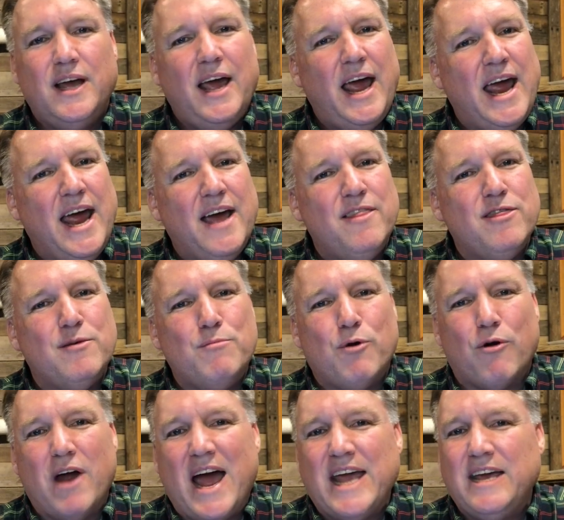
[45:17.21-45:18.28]
and the
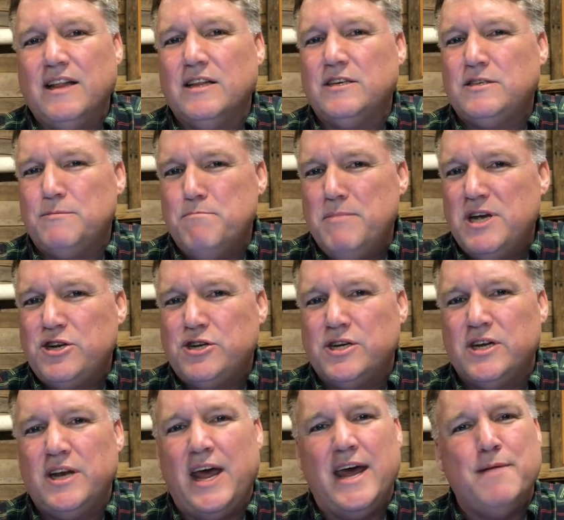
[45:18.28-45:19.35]
miraculous
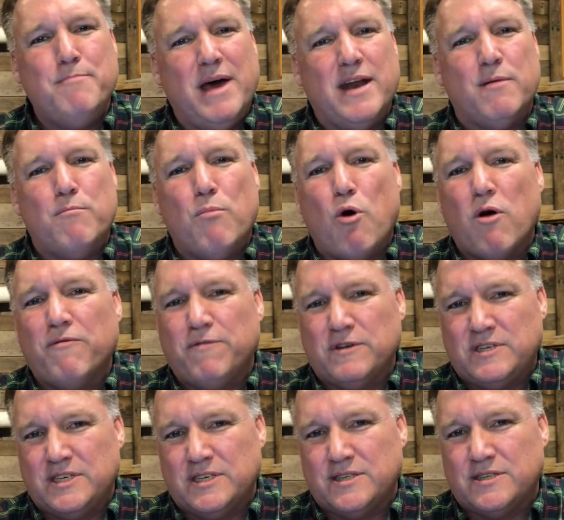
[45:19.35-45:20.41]
mission and
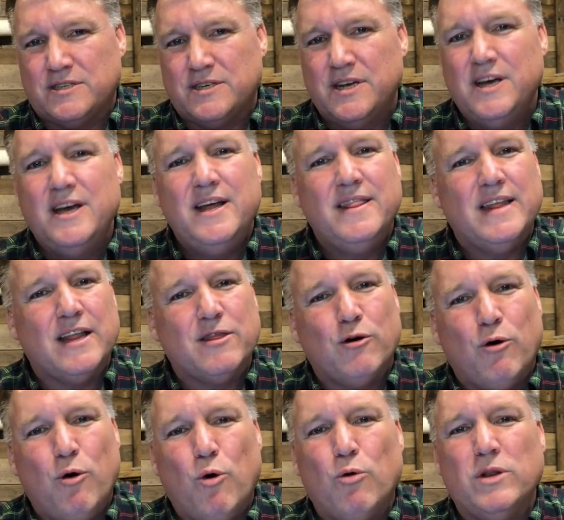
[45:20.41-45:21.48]
metamorphosis that
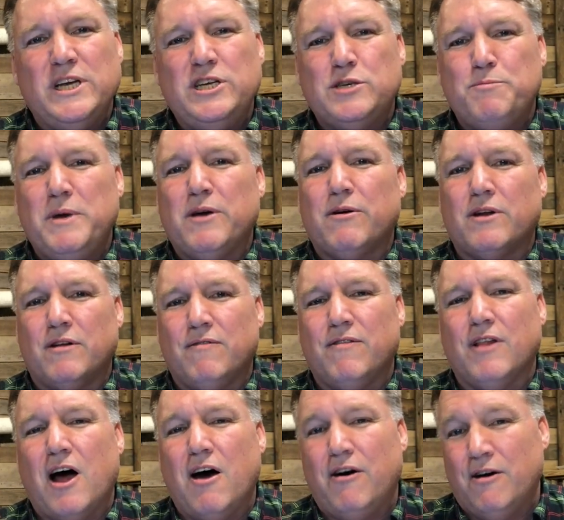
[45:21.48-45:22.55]
the Holy Spirit
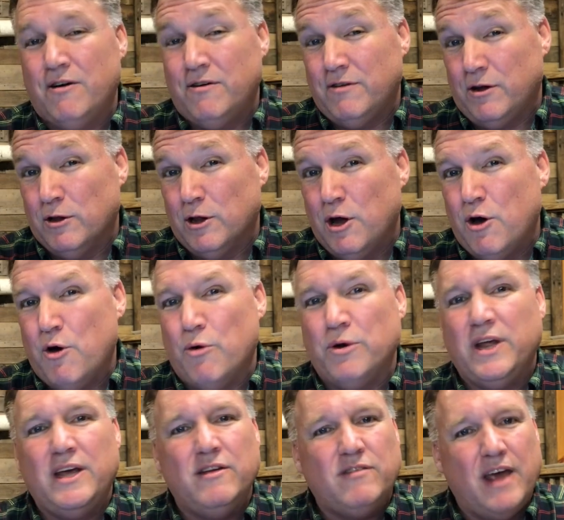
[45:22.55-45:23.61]

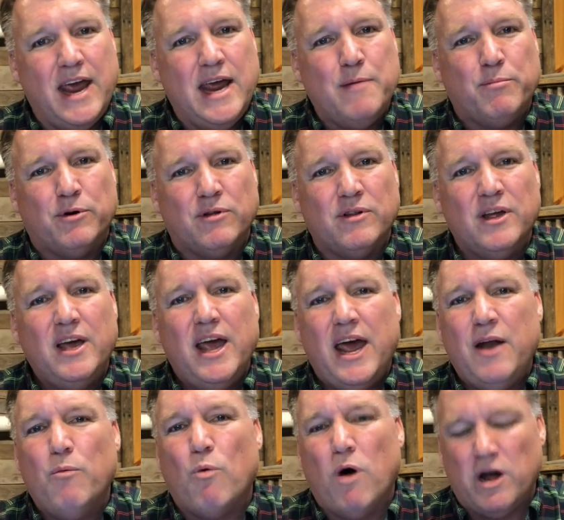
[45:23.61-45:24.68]
alone is able
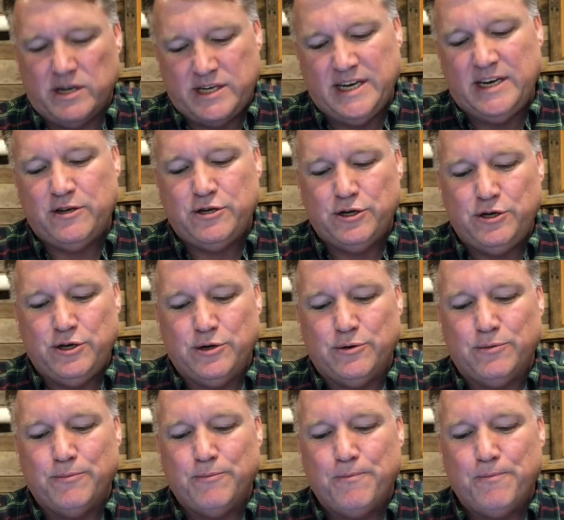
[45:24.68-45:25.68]
and wanting to do.